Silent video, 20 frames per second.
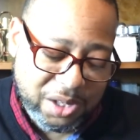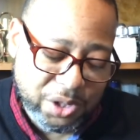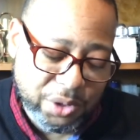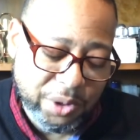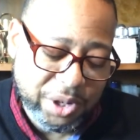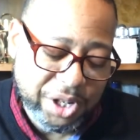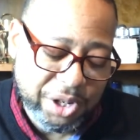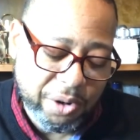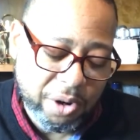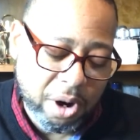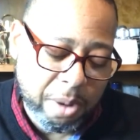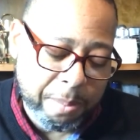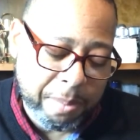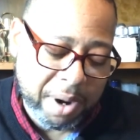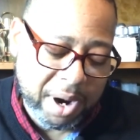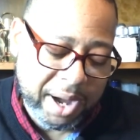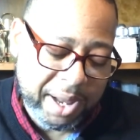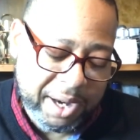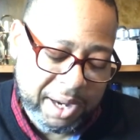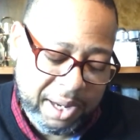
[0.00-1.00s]
Giorgio
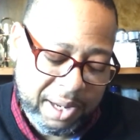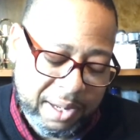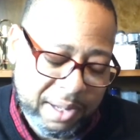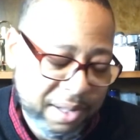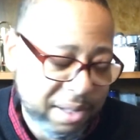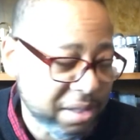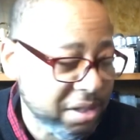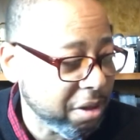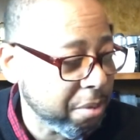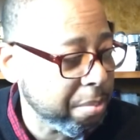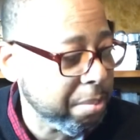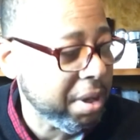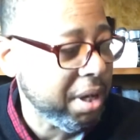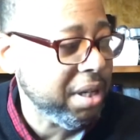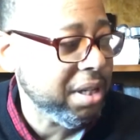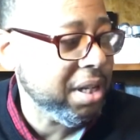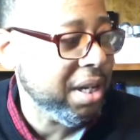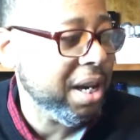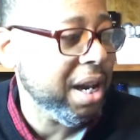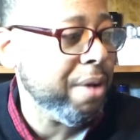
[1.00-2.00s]
Armani to me
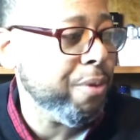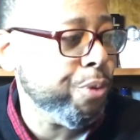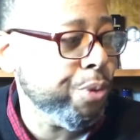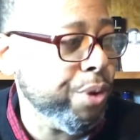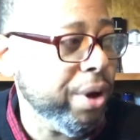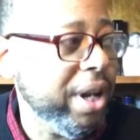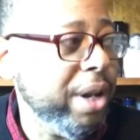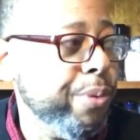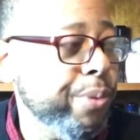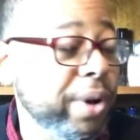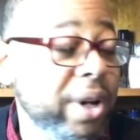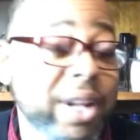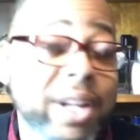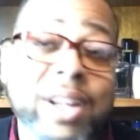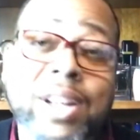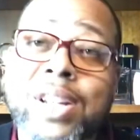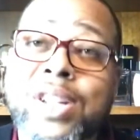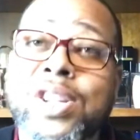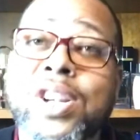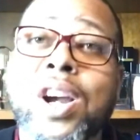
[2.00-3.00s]
did a really, really
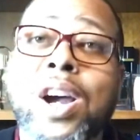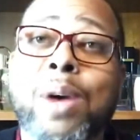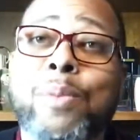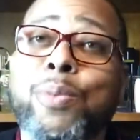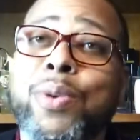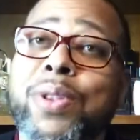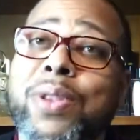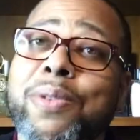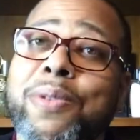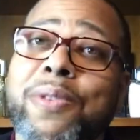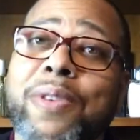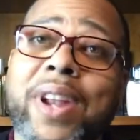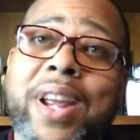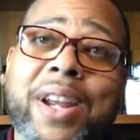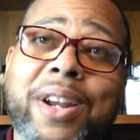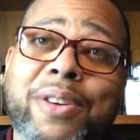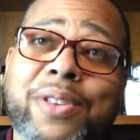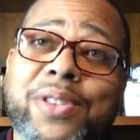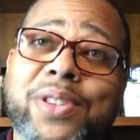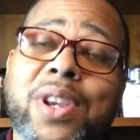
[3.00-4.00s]
good job with the
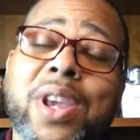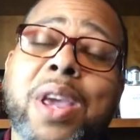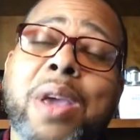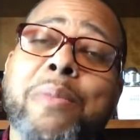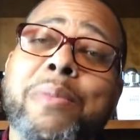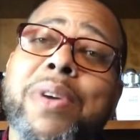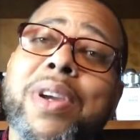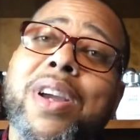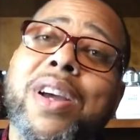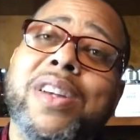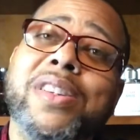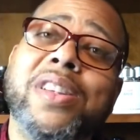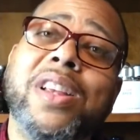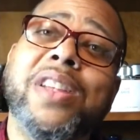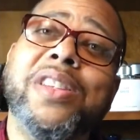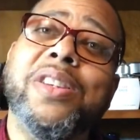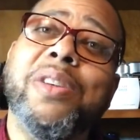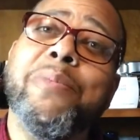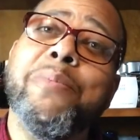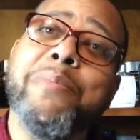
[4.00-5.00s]
flankers because
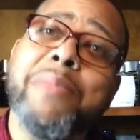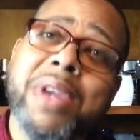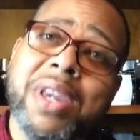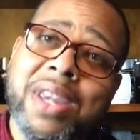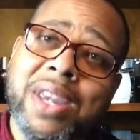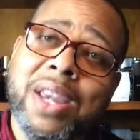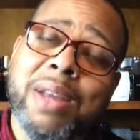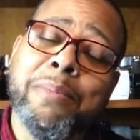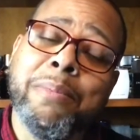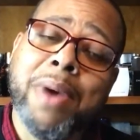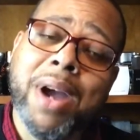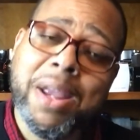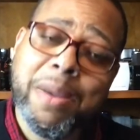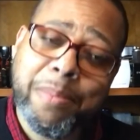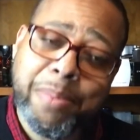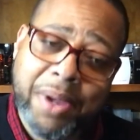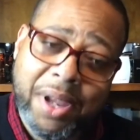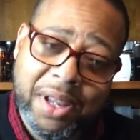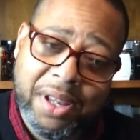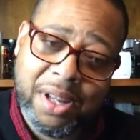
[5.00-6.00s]
to me, in my
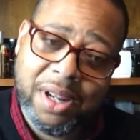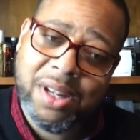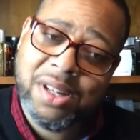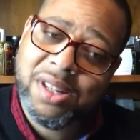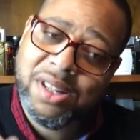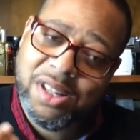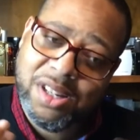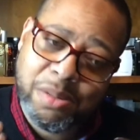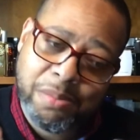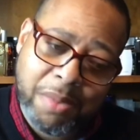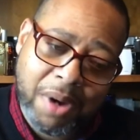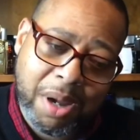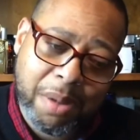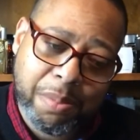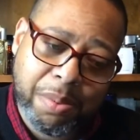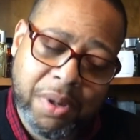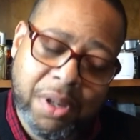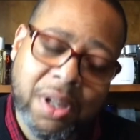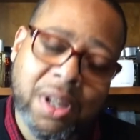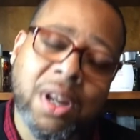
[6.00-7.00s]
opinion, this is just my
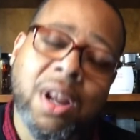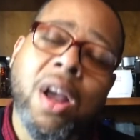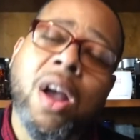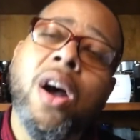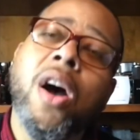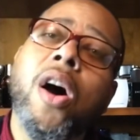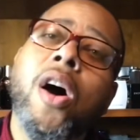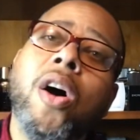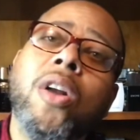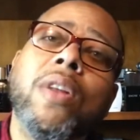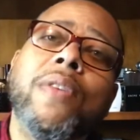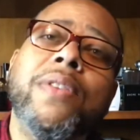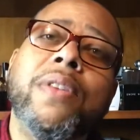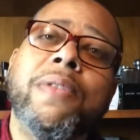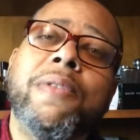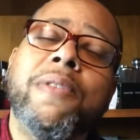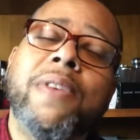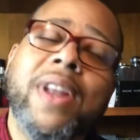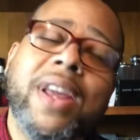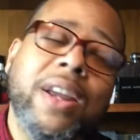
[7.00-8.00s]
opinion, all of the
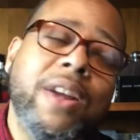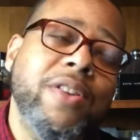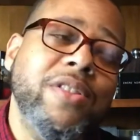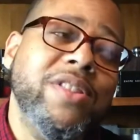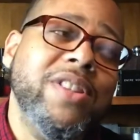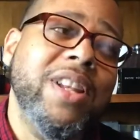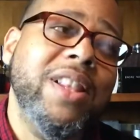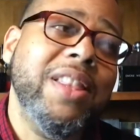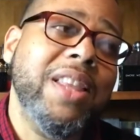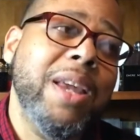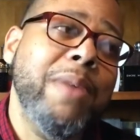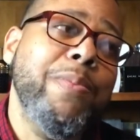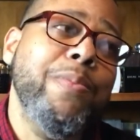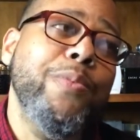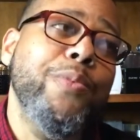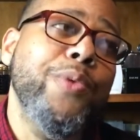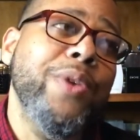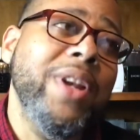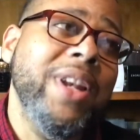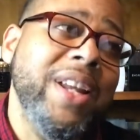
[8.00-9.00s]
flankers that they
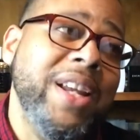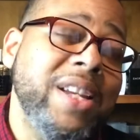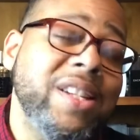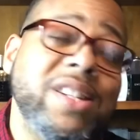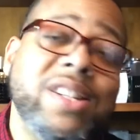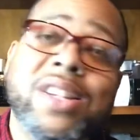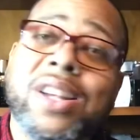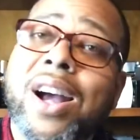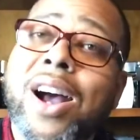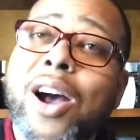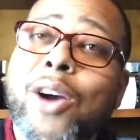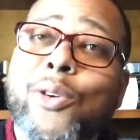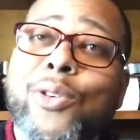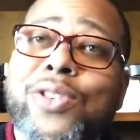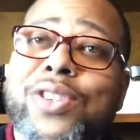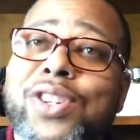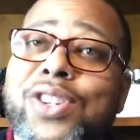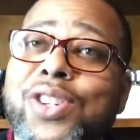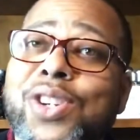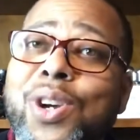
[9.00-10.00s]
released to Acqua
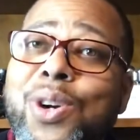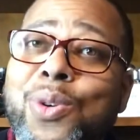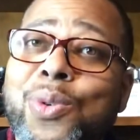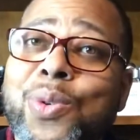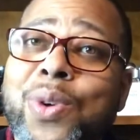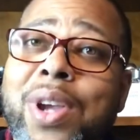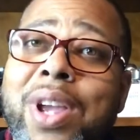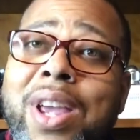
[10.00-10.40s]
Gio